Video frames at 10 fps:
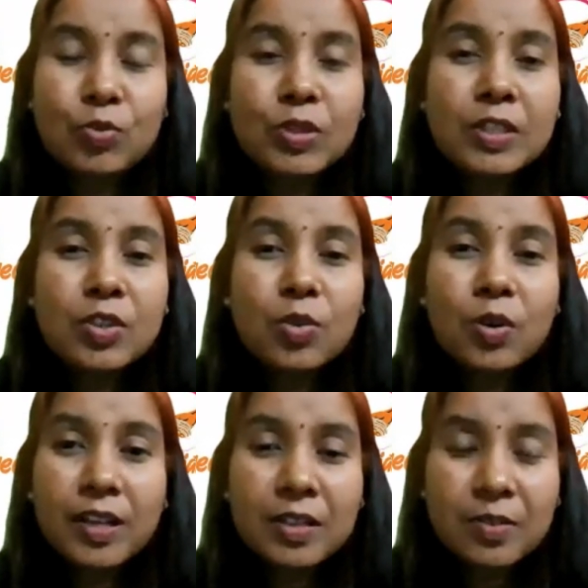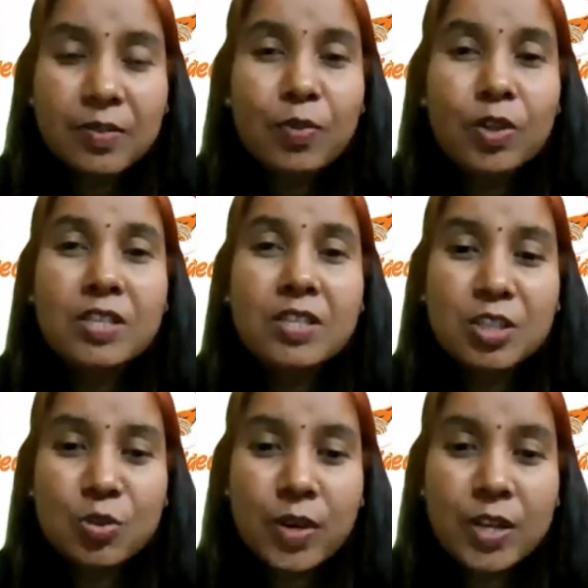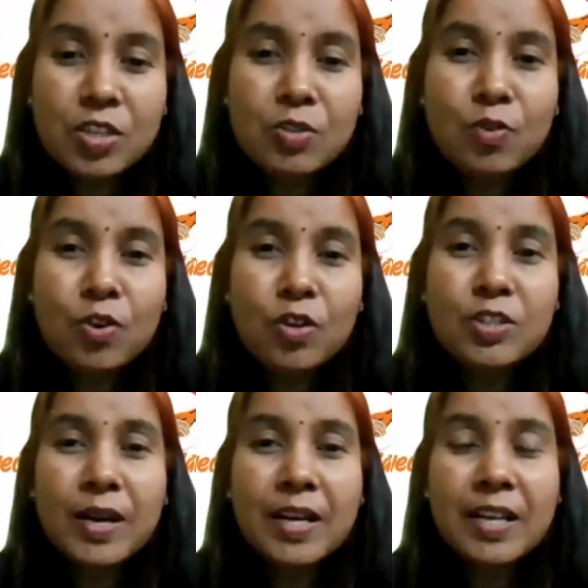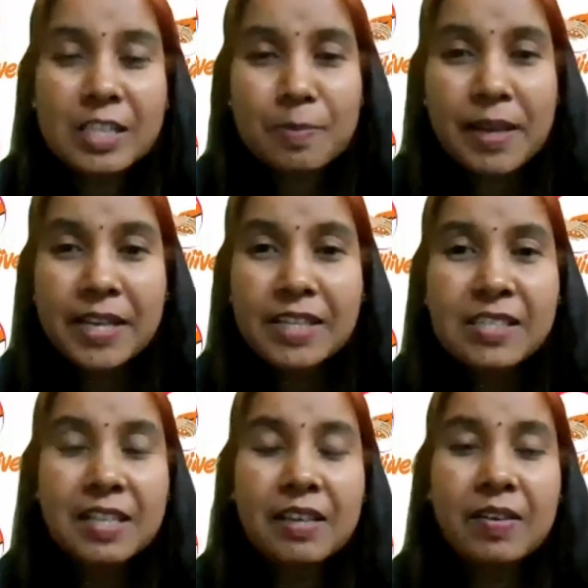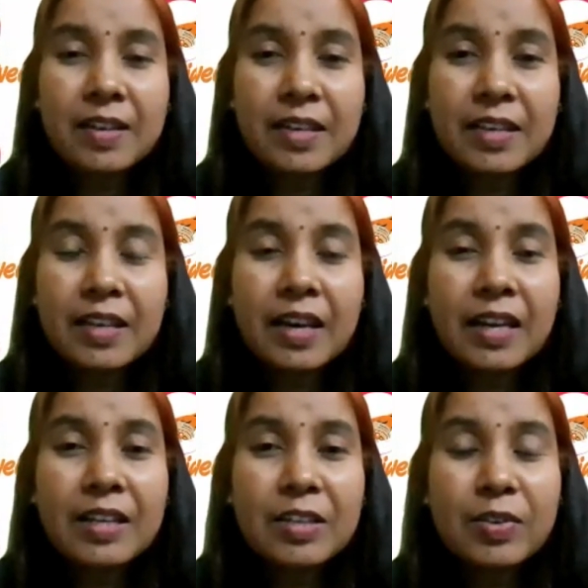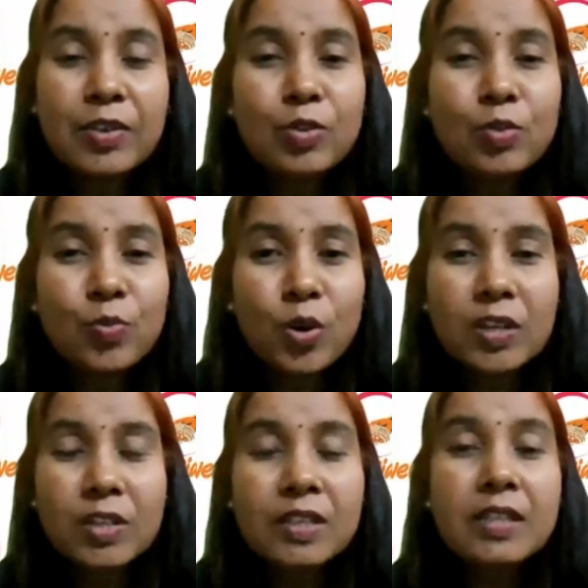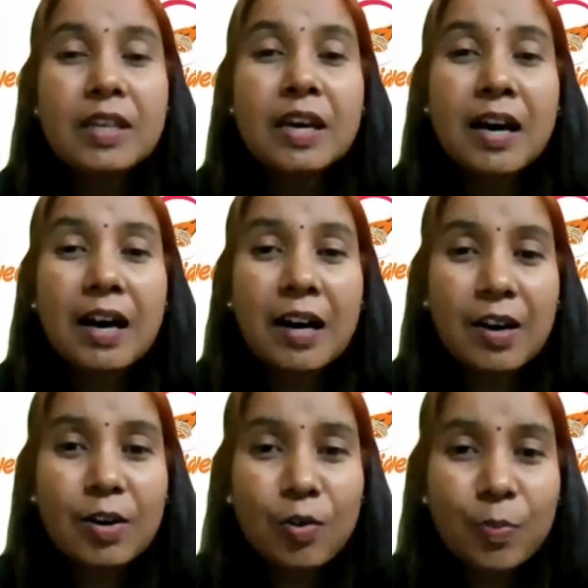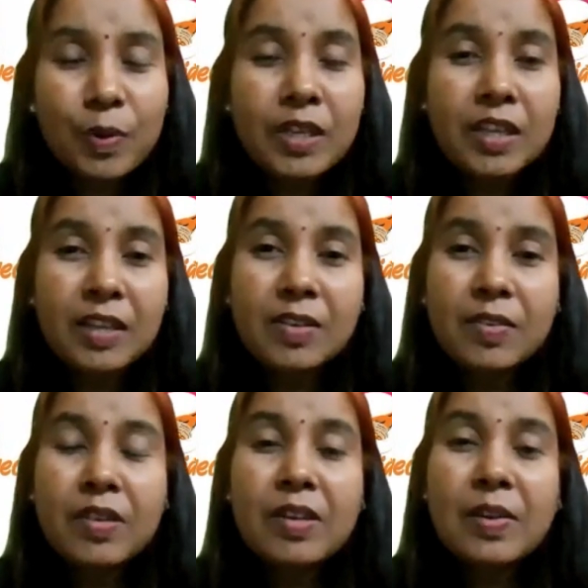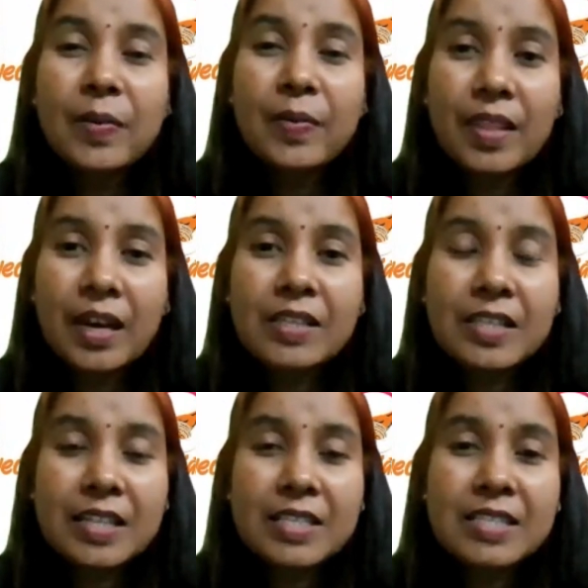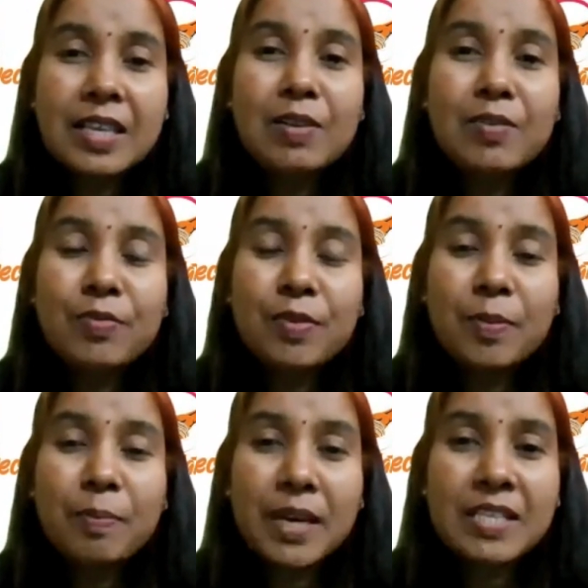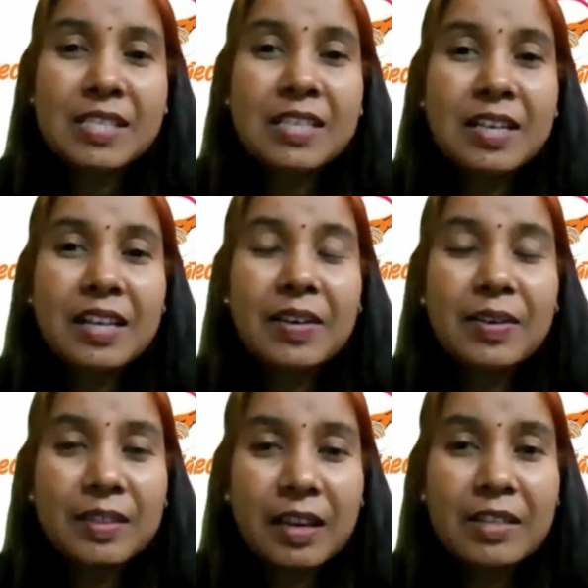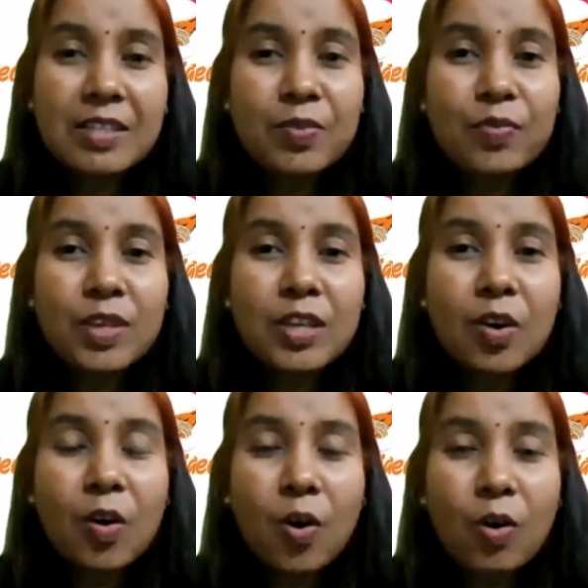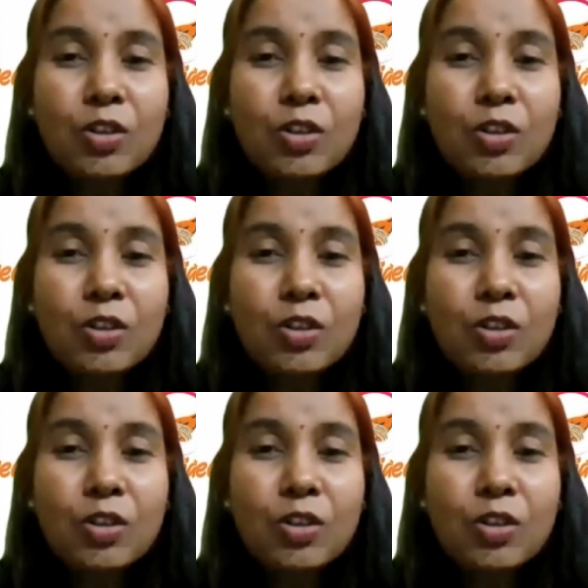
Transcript: you told her what the situation was, you had explained it clearly, and you wanted her opinion. That itself makes it clear that we